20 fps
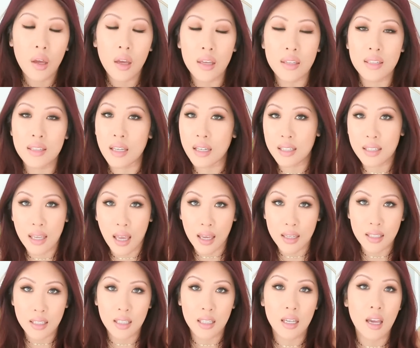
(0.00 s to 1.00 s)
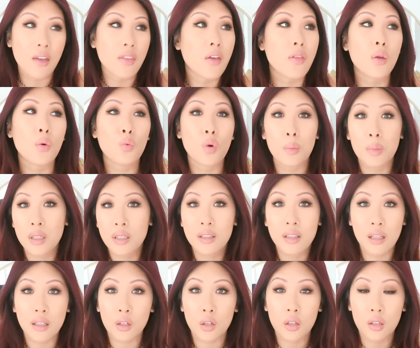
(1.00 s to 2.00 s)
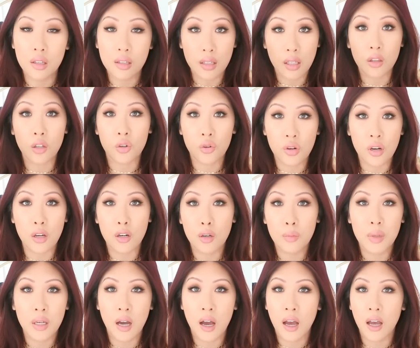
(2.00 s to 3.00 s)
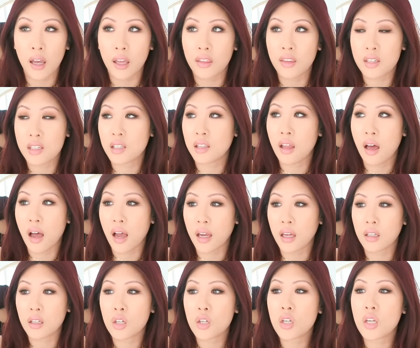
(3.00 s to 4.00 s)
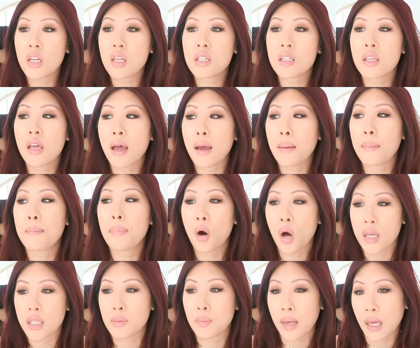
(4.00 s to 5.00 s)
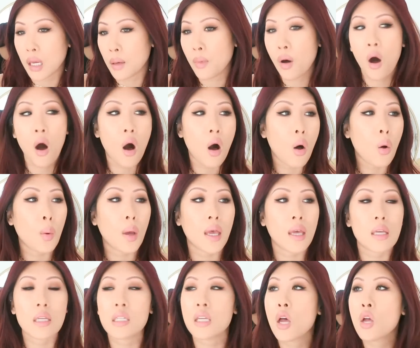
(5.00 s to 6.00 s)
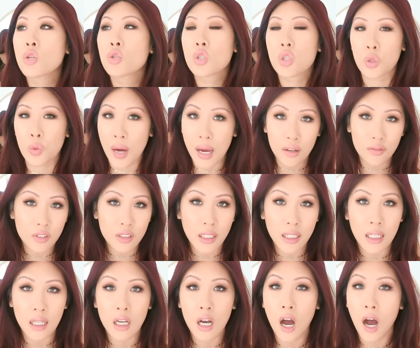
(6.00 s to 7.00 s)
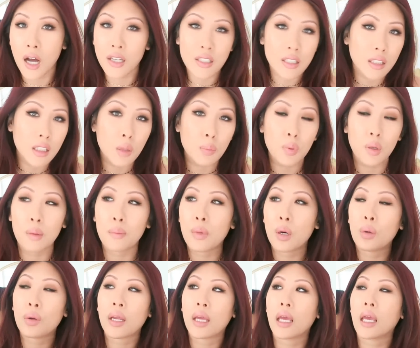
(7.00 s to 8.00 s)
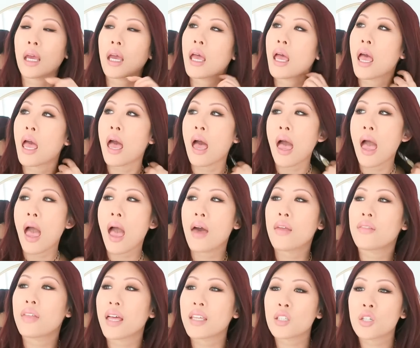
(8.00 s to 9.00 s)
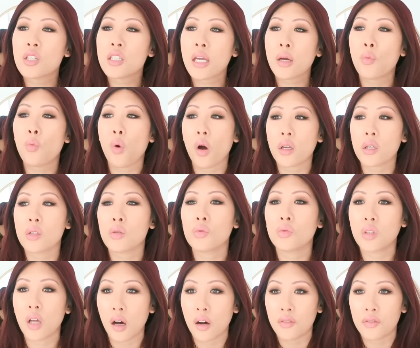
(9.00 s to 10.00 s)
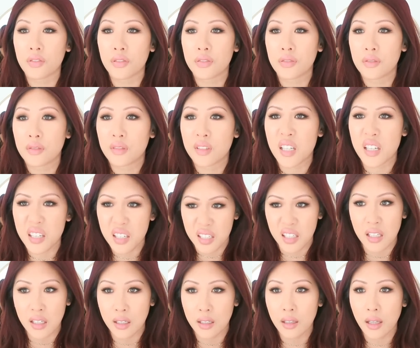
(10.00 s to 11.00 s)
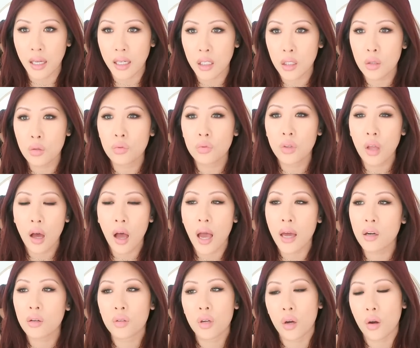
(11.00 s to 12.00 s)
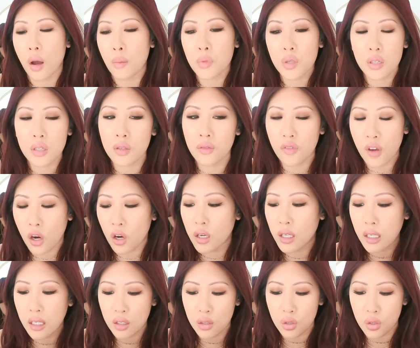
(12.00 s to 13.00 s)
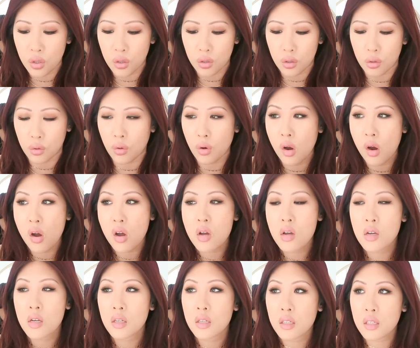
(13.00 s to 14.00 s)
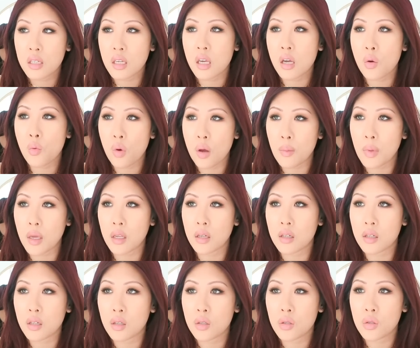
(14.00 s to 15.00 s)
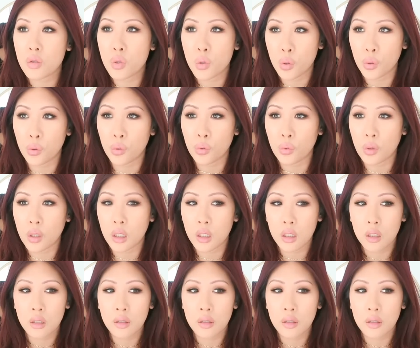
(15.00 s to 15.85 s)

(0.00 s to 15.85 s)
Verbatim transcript: it's like sassy, and then the woman that is like the creator behind this line is like boss babe, always traveling, constantly promoting, and that's just like what you love to see. Like you love, I don't know, I'm just very into seeing women do